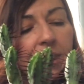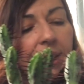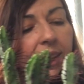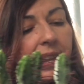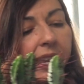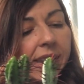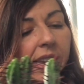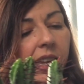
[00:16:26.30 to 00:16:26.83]

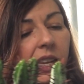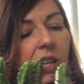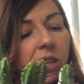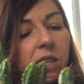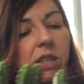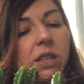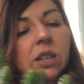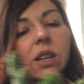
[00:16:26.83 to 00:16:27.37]

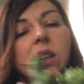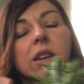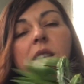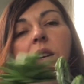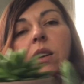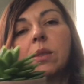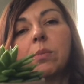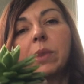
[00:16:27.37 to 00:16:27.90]
and
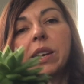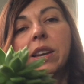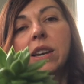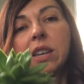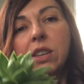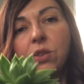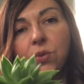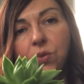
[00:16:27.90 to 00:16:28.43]

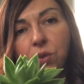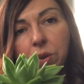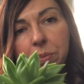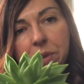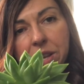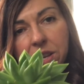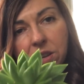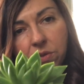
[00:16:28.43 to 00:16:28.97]
my
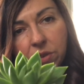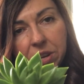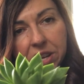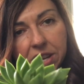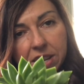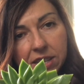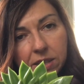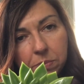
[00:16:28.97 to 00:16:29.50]
Euphorbia
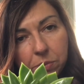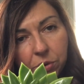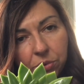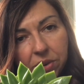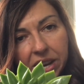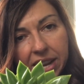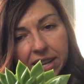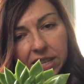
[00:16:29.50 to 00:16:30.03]
Agavoides
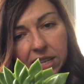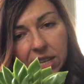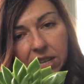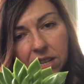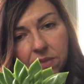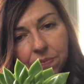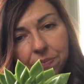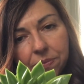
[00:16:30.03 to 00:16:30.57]

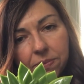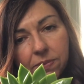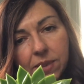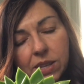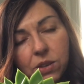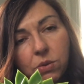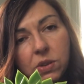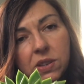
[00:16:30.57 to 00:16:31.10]
Miranda.
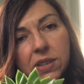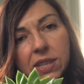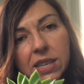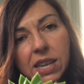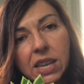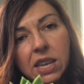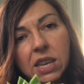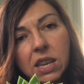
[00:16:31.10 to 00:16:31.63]
As you can
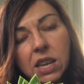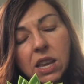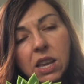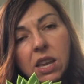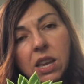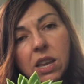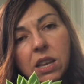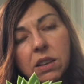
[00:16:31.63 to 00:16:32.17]
see,
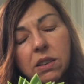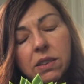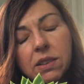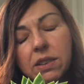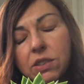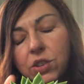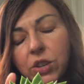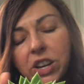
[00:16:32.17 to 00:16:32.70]

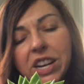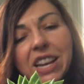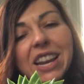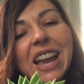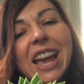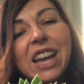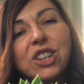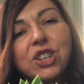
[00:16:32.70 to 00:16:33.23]

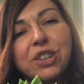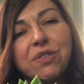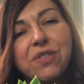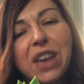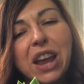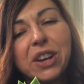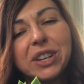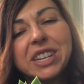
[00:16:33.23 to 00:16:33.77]

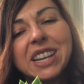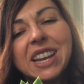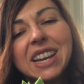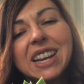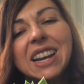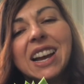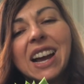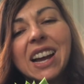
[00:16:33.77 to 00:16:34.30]

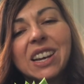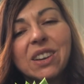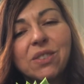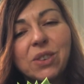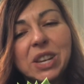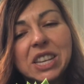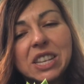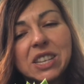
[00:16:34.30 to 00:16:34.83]
Echeveria
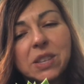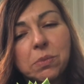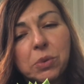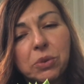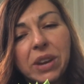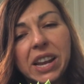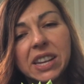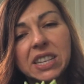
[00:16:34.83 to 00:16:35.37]
Agavoides
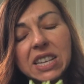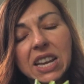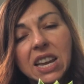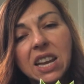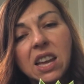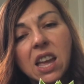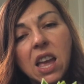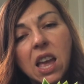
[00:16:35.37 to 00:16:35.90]

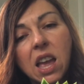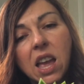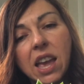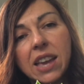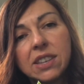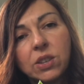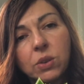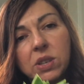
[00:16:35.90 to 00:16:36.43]
Miranda.
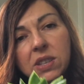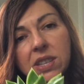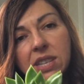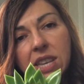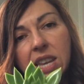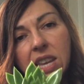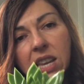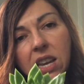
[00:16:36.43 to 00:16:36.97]
As you can
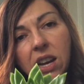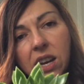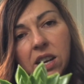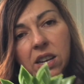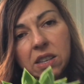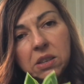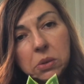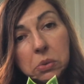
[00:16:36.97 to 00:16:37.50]
see,
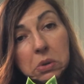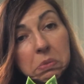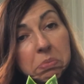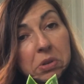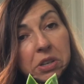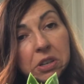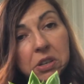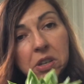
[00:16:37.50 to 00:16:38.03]
it's doing
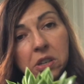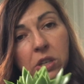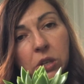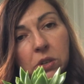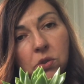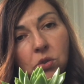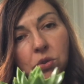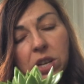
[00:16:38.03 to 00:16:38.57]
pretty good,
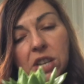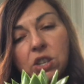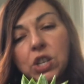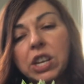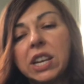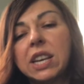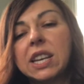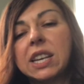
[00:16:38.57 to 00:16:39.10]
no
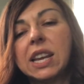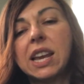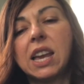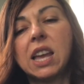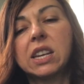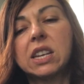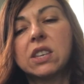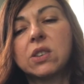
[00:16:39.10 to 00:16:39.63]
stretching,
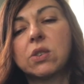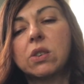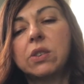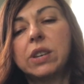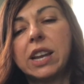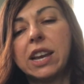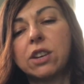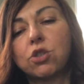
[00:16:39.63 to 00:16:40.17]
and it's
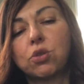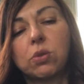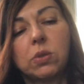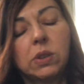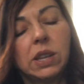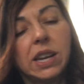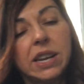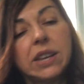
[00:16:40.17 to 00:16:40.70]
on natural
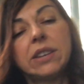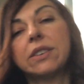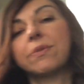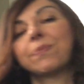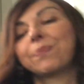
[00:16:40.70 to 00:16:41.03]
light.